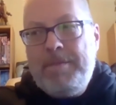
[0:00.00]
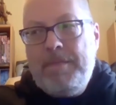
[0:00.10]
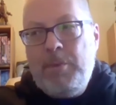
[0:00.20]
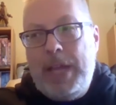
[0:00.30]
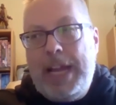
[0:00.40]

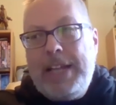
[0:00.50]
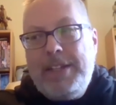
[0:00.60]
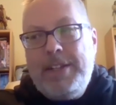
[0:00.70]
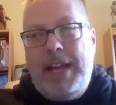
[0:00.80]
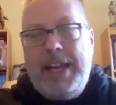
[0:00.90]
Well, I got
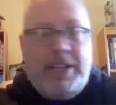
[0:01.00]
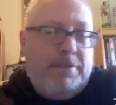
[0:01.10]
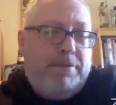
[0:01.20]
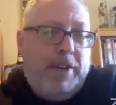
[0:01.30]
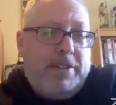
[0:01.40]
to
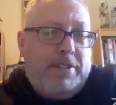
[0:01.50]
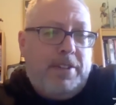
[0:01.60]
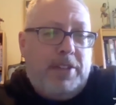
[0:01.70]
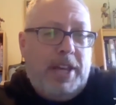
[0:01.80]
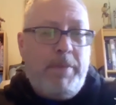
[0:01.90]
fix the
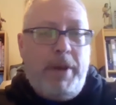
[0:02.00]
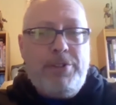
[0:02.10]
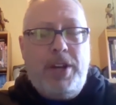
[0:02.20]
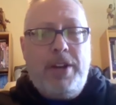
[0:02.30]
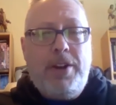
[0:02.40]
thing about
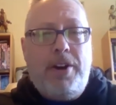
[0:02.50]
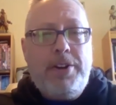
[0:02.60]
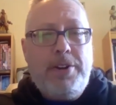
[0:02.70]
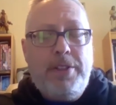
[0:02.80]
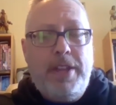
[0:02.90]
John
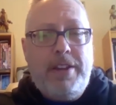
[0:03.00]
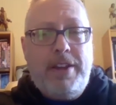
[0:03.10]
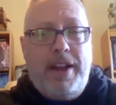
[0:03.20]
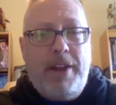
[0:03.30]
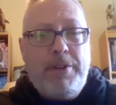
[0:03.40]
Carter that
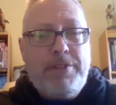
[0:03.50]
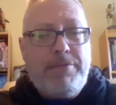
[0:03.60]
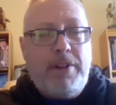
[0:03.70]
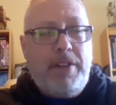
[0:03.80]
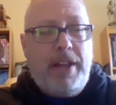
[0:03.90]
I always
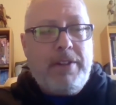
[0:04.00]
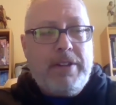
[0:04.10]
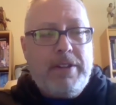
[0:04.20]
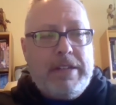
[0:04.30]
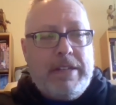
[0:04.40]
felt like